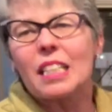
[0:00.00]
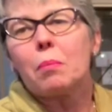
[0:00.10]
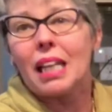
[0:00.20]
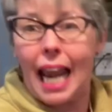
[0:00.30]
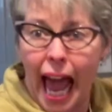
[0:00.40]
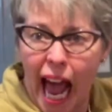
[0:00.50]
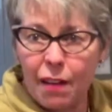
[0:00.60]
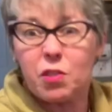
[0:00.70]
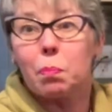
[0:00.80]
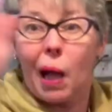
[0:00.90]
some
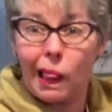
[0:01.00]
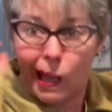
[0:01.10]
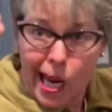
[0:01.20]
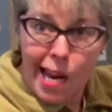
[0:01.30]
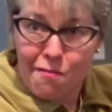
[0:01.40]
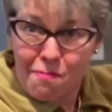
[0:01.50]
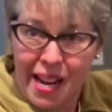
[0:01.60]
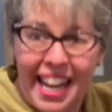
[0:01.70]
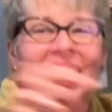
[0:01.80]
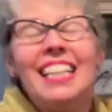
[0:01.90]
laughs, believe
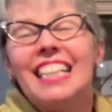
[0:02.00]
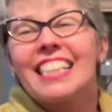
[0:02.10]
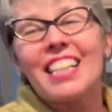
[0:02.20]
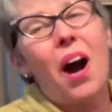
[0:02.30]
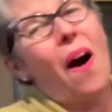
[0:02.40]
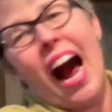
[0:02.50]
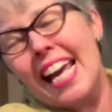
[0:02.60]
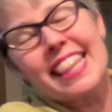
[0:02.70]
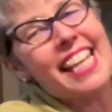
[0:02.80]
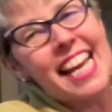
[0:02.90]
me. So
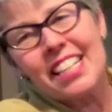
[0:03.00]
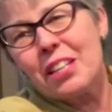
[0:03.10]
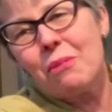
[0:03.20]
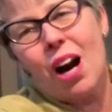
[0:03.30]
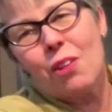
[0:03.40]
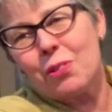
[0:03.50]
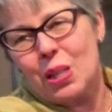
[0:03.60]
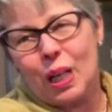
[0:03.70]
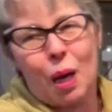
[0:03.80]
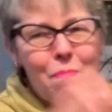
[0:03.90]
I thank you all for
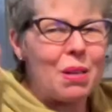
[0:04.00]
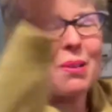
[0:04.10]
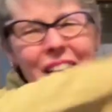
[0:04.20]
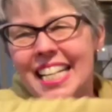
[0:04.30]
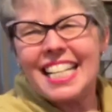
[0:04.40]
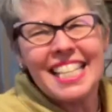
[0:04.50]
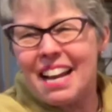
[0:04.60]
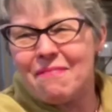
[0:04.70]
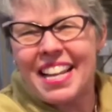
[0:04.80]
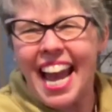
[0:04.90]
the community
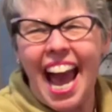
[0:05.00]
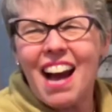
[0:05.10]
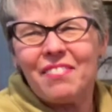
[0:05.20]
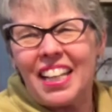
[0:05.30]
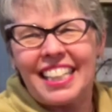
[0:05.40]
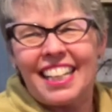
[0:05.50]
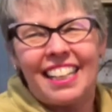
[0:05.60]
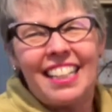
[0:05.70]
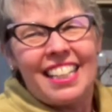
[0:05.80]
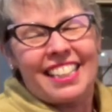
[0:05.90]
that we have
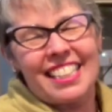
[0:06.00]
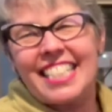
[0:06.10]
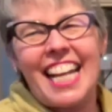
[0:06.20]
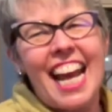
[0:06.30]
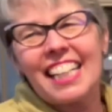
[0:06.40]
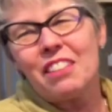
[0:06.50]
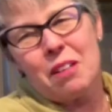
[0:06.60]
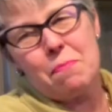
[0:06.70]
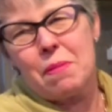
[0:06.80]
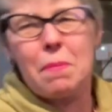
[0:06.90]
on the channel,
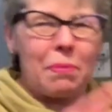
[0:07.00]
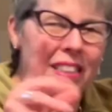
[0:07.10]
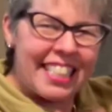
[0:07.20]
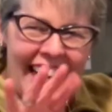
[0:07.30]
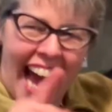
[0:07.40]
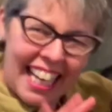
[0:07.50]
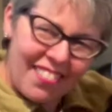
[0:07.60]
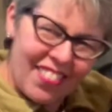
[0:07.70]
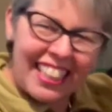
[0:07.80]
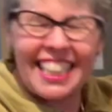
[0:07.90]
with people
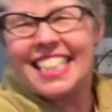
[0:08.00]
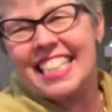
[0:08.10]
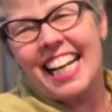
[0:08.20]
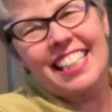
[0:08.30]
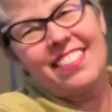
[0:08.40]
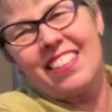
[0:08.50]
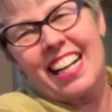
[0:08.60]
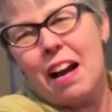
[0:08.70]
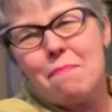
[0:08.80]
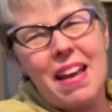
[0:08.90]
chatting with each other,
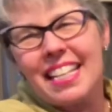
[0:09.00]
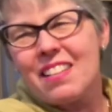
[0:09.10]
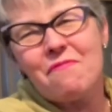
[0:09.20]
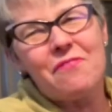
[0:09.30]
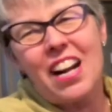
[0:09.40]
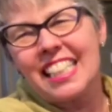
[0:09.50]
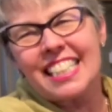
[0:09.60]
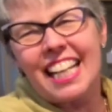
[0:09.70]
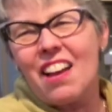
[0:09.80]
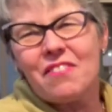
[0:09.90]
and I'm making
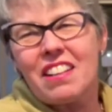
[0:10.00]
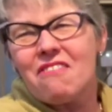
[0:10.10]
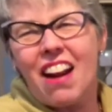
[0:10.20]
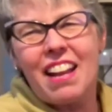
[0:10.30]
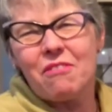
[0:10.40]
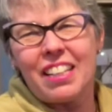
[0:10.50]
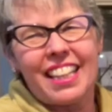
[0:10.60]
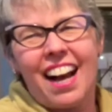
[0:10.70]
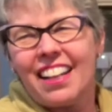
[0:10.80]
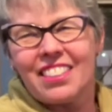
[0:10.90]
friends left and right with
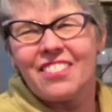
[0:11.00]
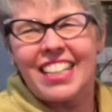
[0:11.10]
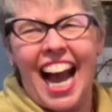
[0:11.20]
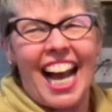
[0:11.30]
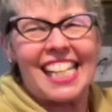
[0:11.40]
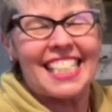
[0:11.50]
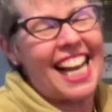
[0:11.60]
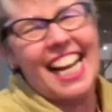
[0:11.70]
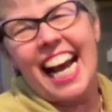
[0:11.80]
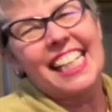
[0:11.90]
all you guys,
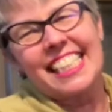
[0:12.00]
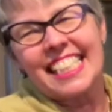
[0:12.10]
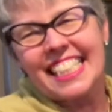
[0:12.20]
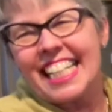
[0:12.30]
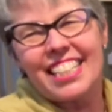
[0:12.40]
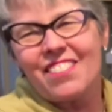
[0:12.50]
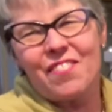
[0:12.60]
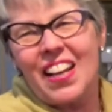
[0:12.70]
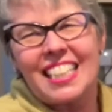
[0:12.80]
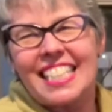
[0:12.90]
and I just think you're
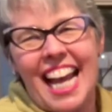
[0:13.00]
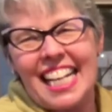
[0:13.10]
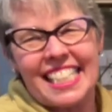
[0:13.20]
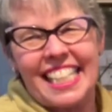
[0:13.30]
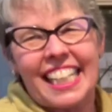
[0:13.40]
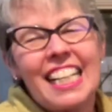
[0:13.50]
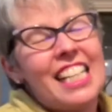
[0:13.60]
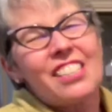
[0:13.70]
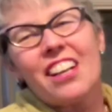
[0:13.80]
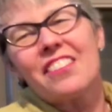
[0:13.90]
fantastic.
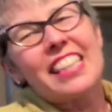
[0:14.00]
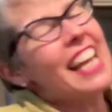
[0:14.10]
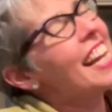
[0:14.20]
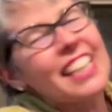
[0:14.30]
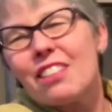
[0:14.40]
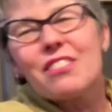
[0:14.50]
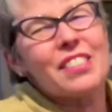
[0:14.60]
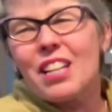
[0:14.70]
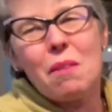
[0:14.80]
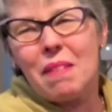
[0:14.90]
So thank you
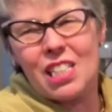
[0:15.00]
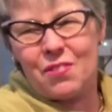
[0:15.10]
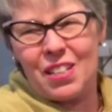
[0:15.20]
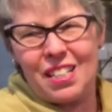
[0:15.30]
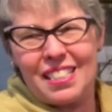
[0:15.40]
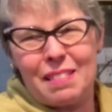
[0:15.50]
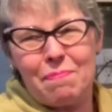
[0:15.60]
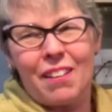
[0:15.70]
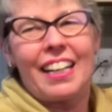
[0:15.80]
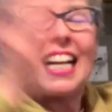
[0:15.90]
so much for your
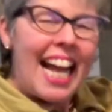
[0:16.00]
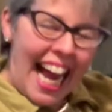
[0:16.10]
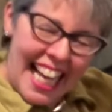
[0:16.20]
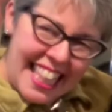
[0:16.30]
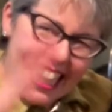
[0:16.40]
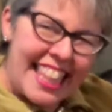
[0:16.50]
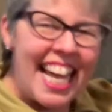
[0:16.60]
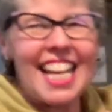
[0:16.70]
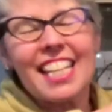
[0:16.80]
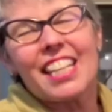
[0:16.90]
support, and
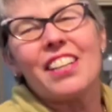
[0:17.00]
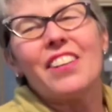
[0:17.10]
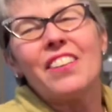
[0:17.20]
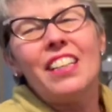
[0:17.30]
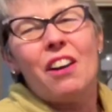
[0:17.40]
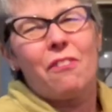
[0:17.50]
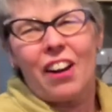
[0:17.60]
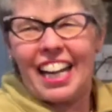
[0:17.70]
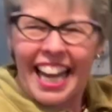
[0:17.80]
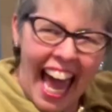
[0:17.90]
thank you
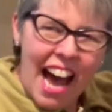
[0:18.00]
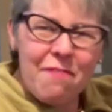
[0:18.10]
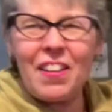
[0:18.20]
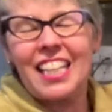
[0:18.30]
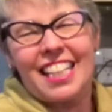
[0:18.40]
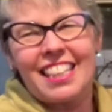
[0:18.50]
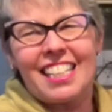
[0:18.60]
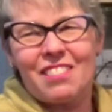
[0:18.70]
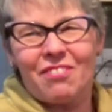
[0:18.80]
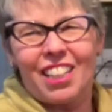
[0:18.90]
for laughing in
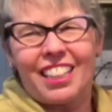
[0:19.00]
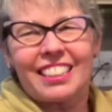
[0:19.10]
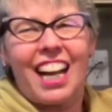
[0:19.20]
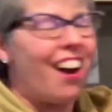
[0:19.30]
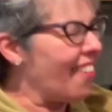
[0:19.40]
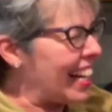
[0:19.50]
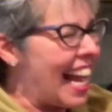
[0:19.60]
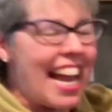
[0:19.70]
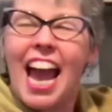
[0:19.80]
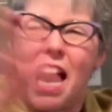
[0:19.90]
this world.
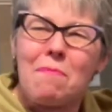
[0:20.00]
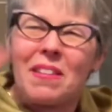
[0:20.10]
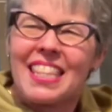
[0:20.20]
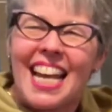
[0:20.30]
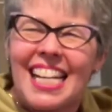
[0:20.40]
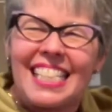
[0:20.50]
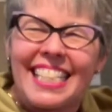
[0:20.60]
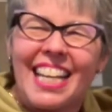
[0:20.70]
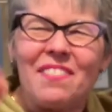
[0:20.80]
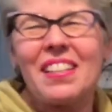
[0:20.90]
Okay, happy
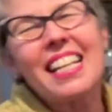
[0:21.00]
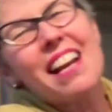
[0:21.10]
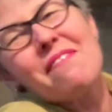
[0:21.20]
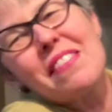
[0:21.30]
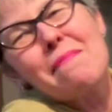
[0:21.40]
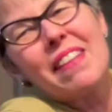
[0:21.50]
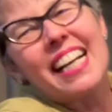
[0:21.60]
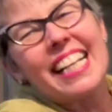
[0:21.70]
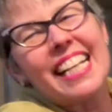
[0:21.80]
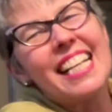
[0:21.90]
Thanksgiving,
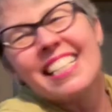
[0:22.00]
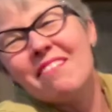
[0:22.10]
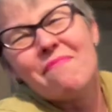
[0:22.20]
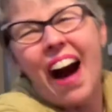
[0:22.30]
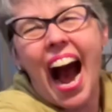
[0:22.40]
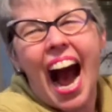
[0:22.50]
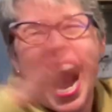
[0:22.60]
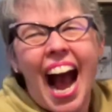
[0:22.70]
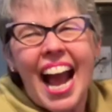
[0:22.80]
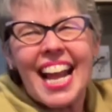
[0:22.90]
everybody.
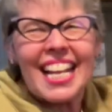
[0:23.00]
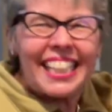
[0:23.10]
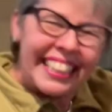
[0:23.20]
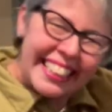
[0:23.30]
Bye.